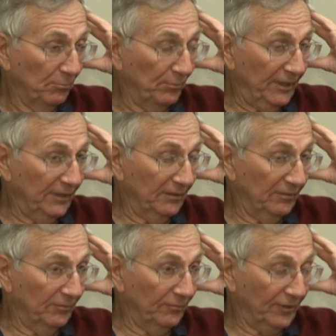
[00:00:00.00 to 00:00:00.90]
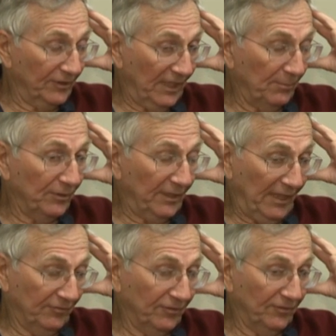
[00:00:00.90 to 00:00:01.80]
But, for example,
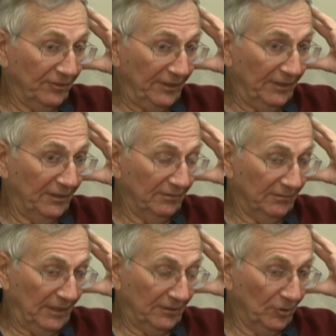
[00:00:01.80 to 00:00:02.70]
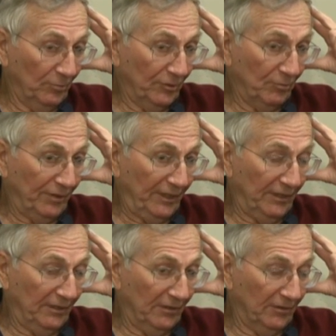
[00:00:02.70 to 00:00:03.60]
after the
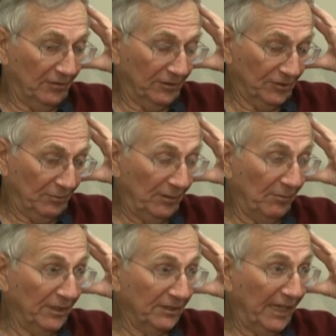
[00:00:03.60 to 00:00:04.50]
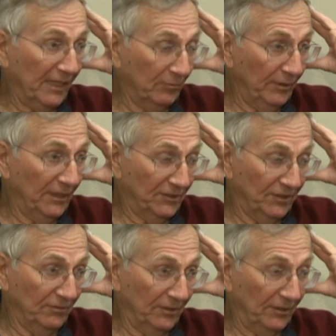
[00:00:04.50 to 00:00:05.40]
August 21 attack, we
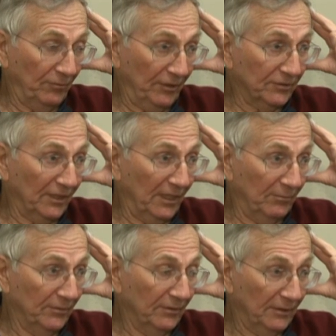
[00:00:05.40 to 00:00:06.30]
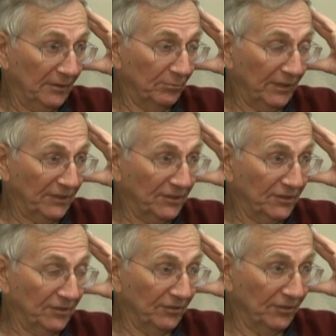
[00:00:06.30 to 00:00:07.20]
listened in real time in
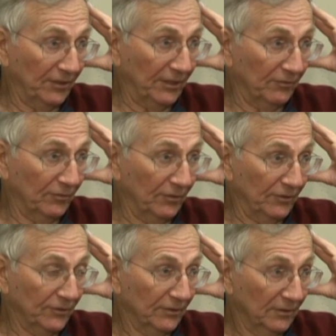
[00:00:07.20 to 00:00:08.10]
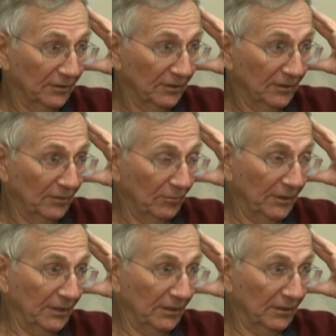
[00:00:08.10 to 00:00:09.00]
places in Turkey, of course.
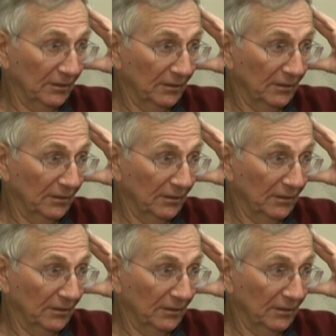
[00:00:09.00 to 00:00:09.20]
Why not?